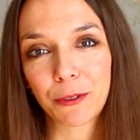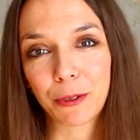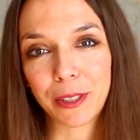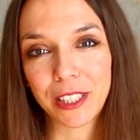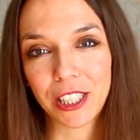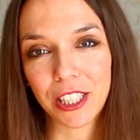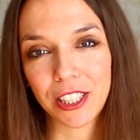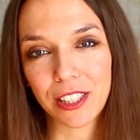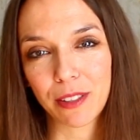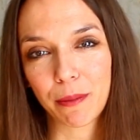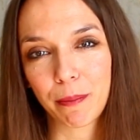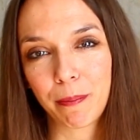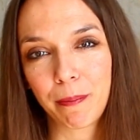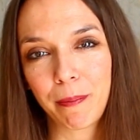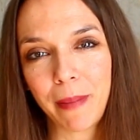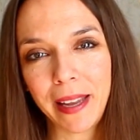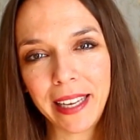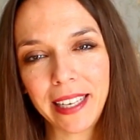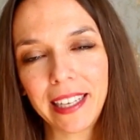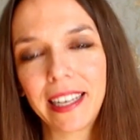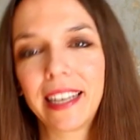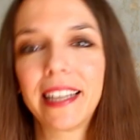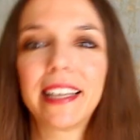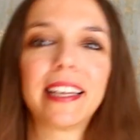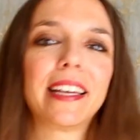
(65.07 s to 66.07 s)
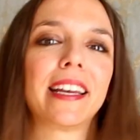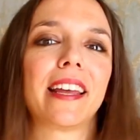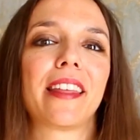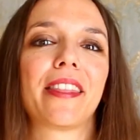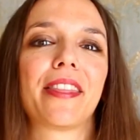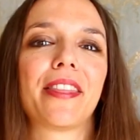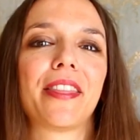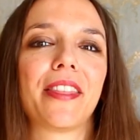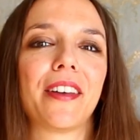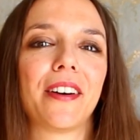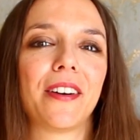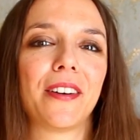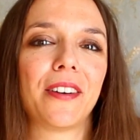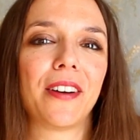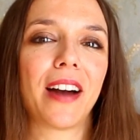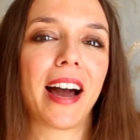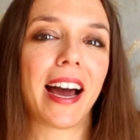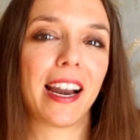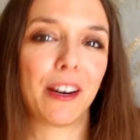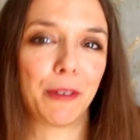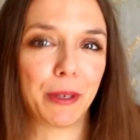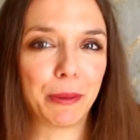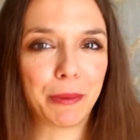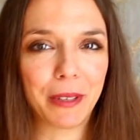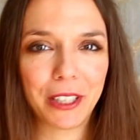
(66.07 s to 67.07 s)
which is mainly the
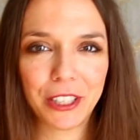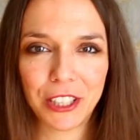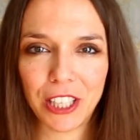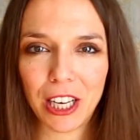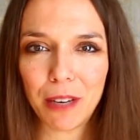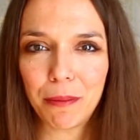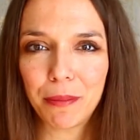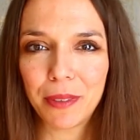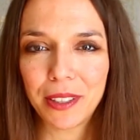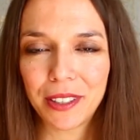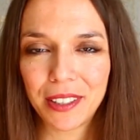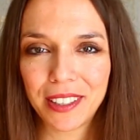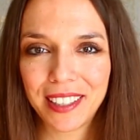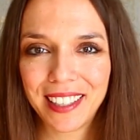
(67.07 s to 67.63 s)
Halloween workshop,